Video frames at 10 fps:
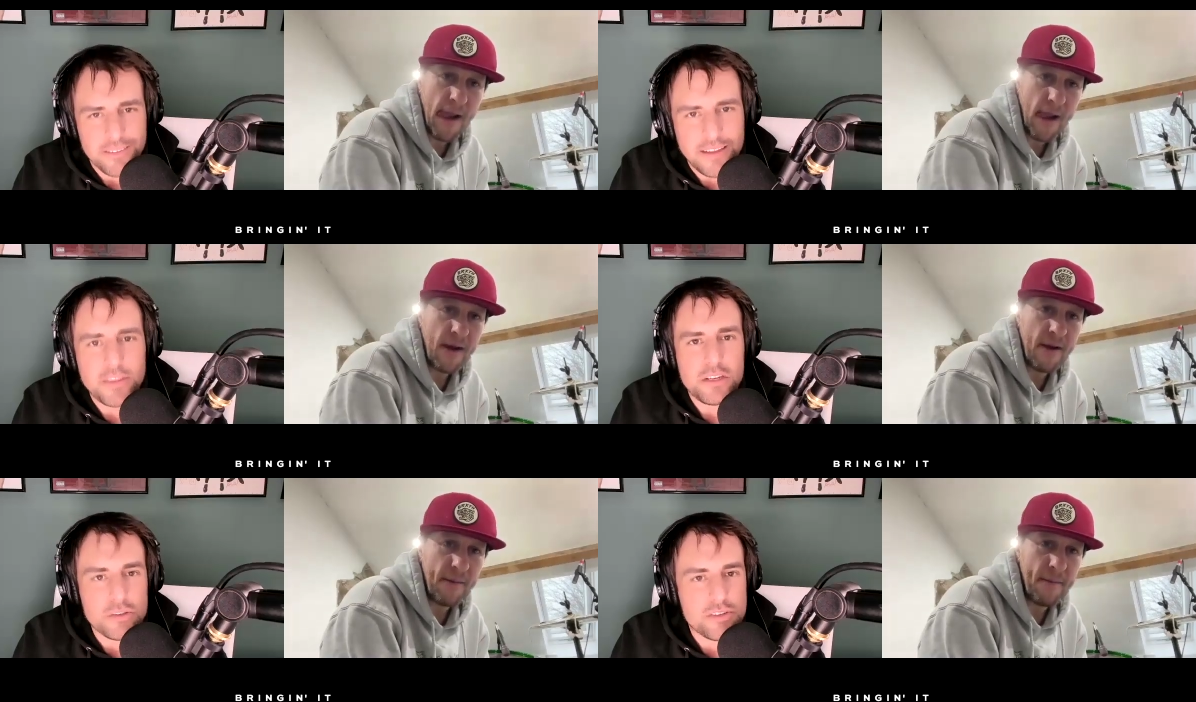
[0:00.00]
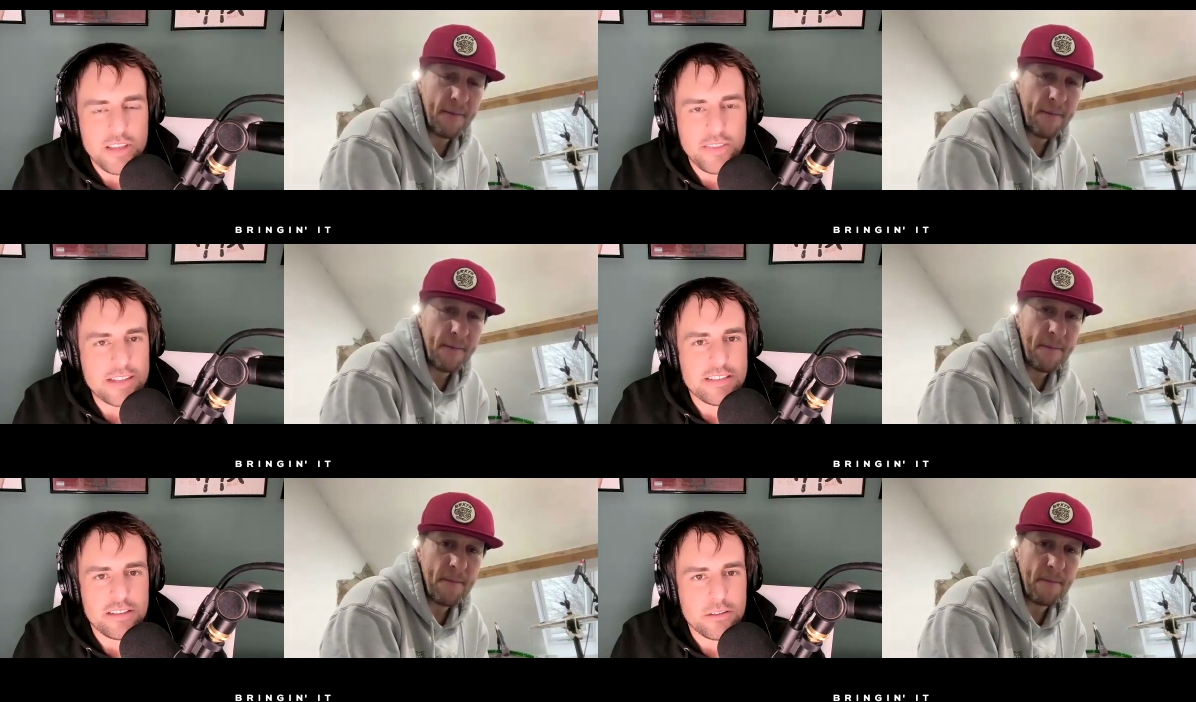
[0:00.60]
Speaker 1: and then you send that
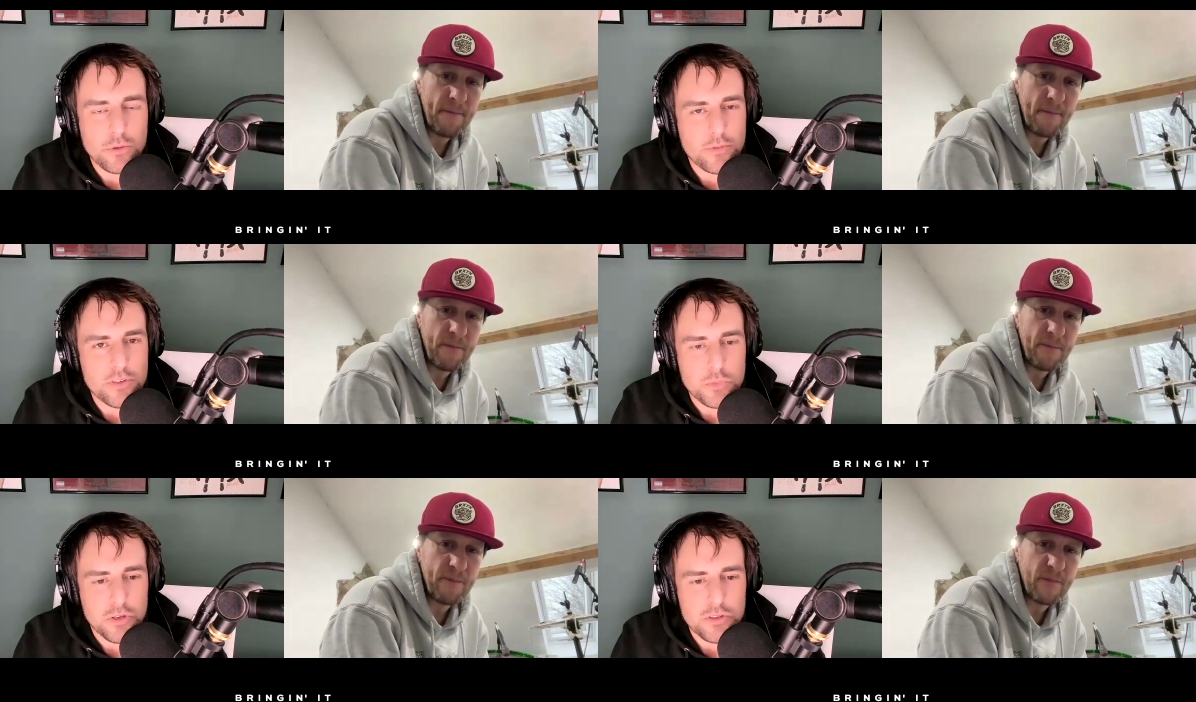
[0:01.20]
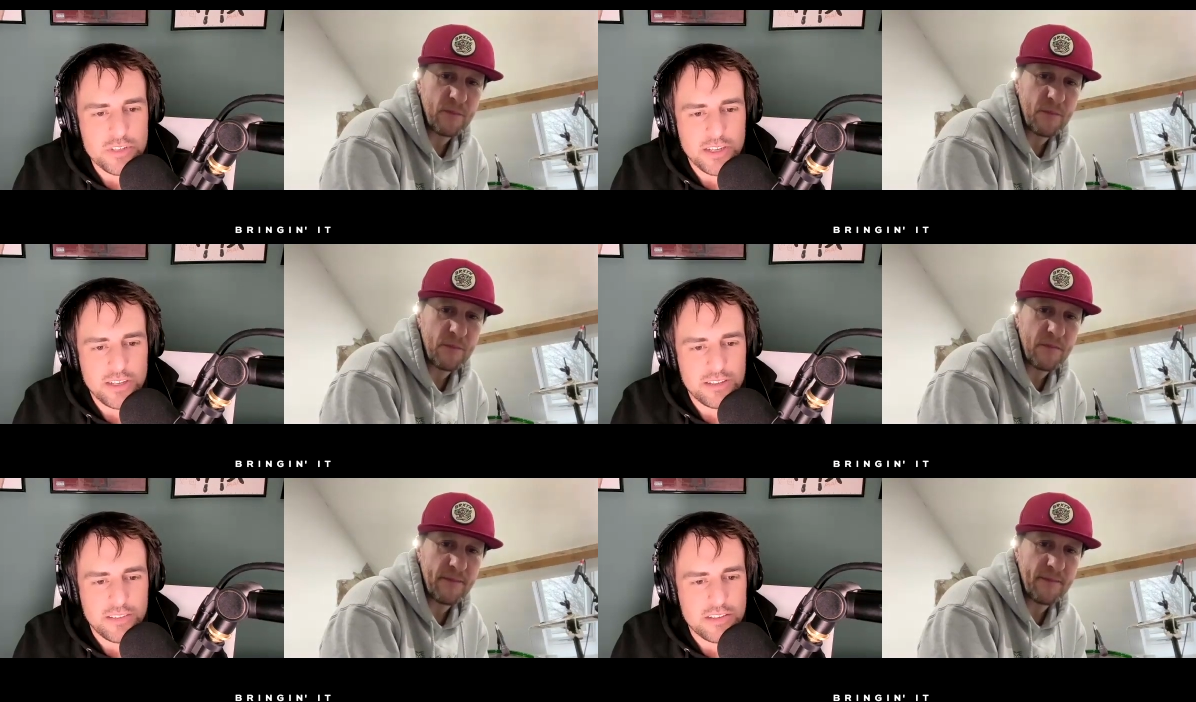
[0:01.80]
to whoever's producing it,
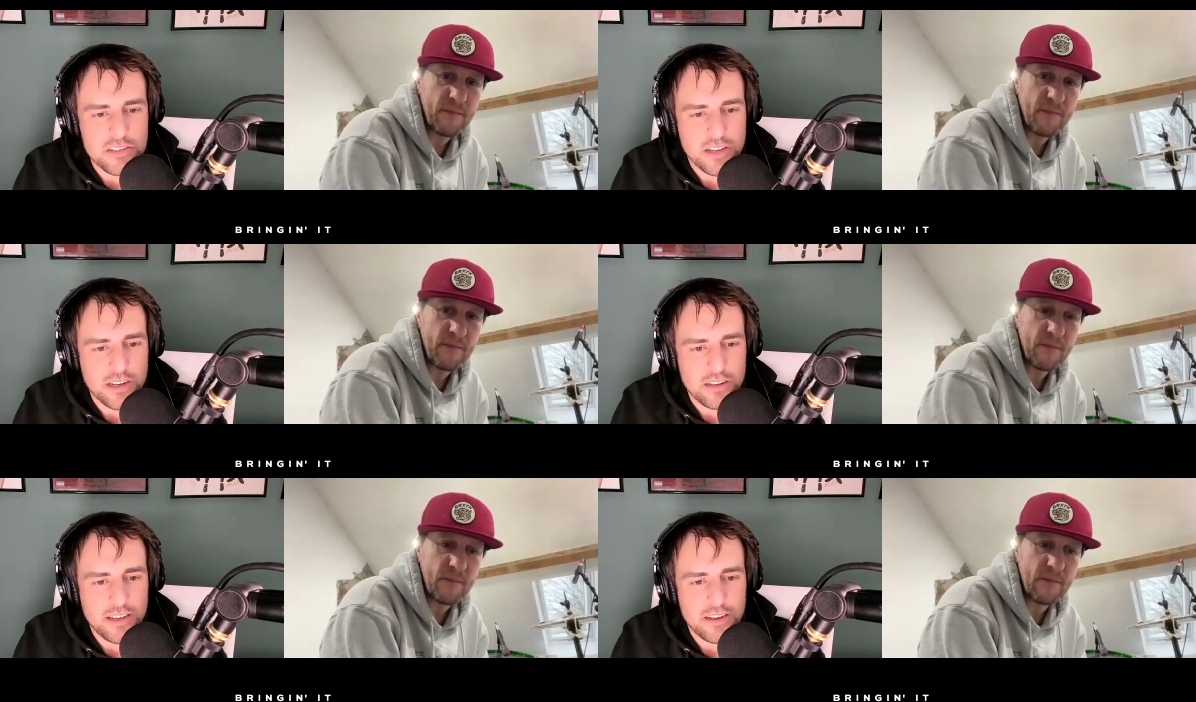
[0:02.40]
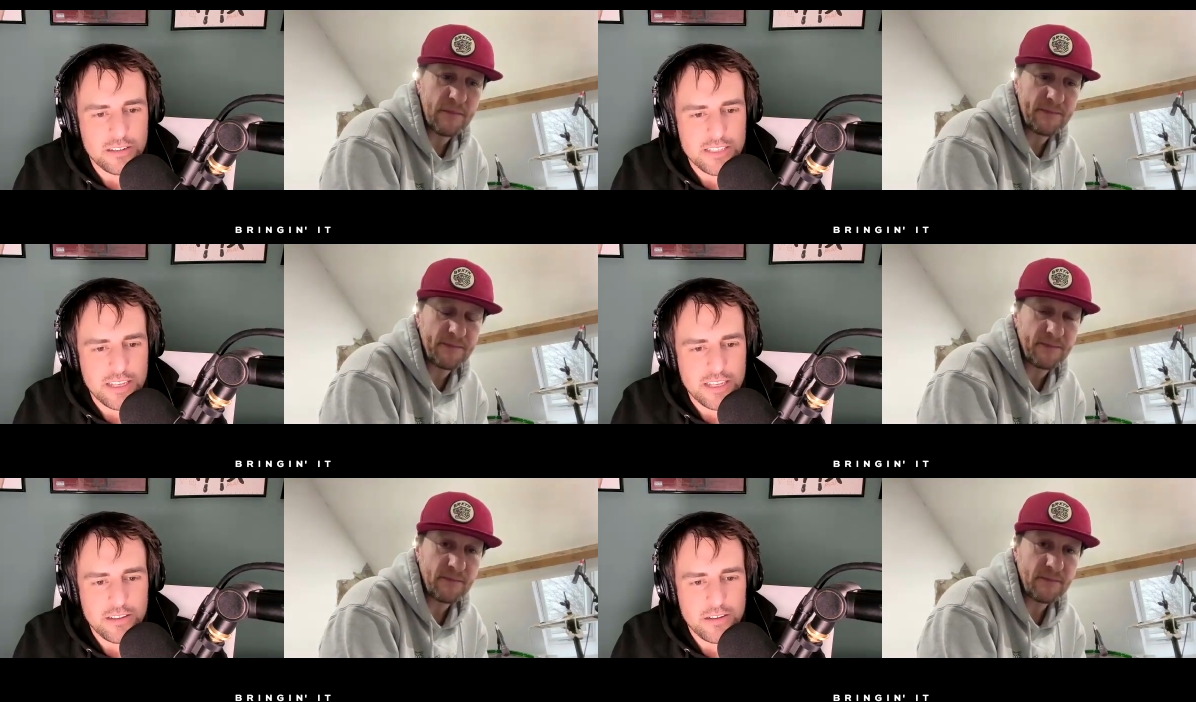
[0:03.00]
and they just kind of lay it all
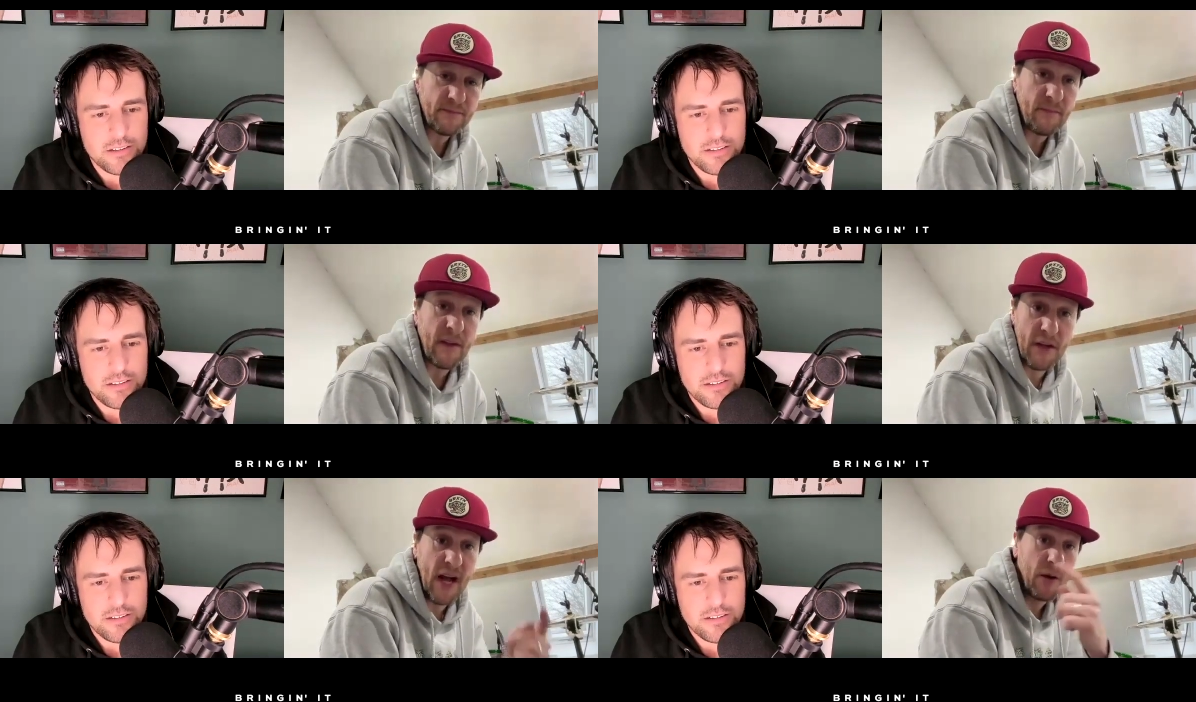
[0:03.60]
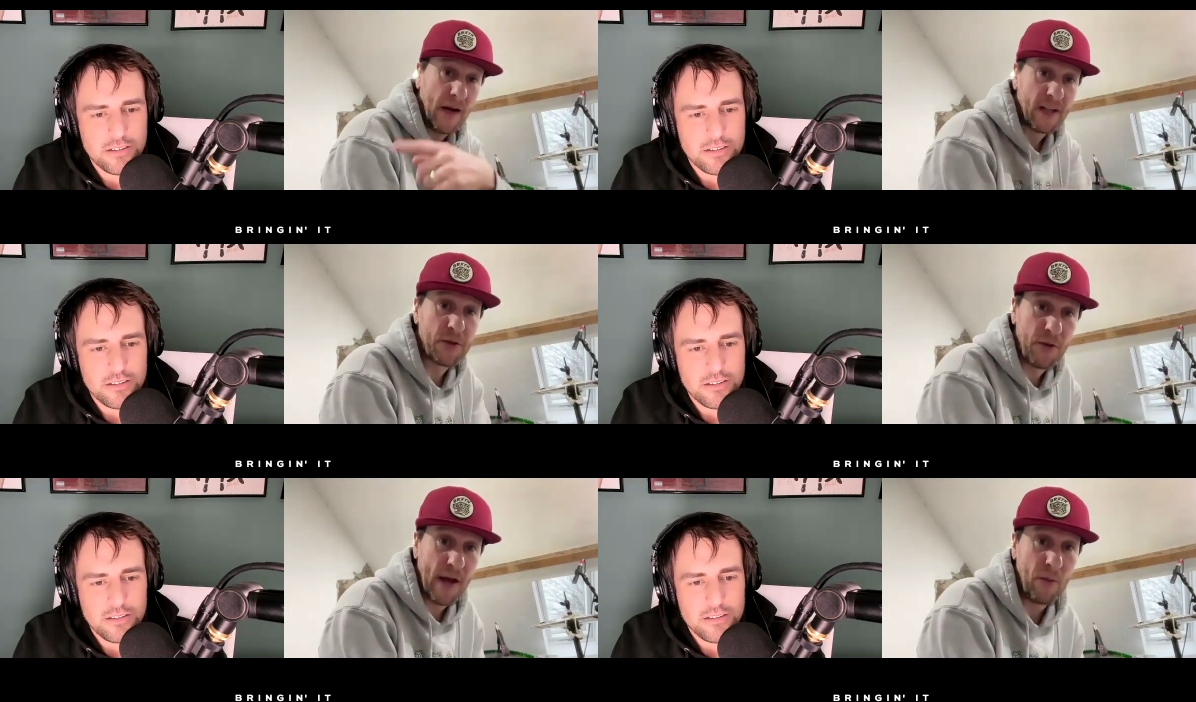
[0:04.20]
together.
Speaker 2: I'll
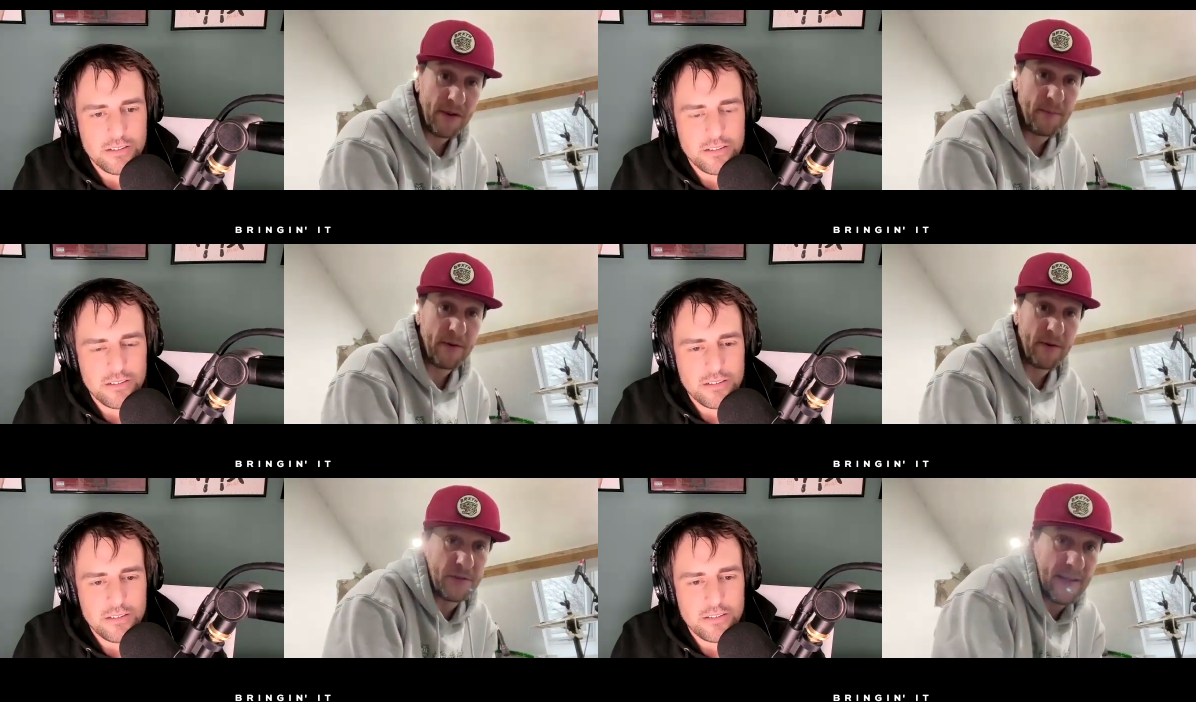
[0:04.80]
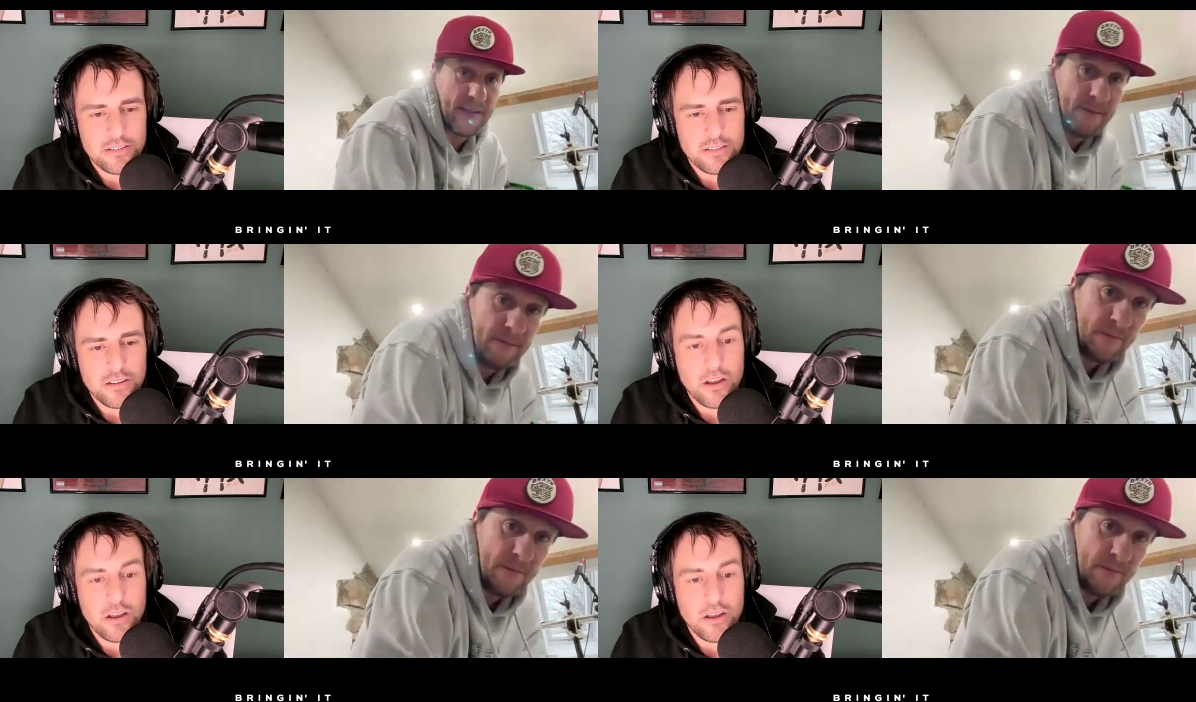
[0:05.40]
I'll do that with the producer then.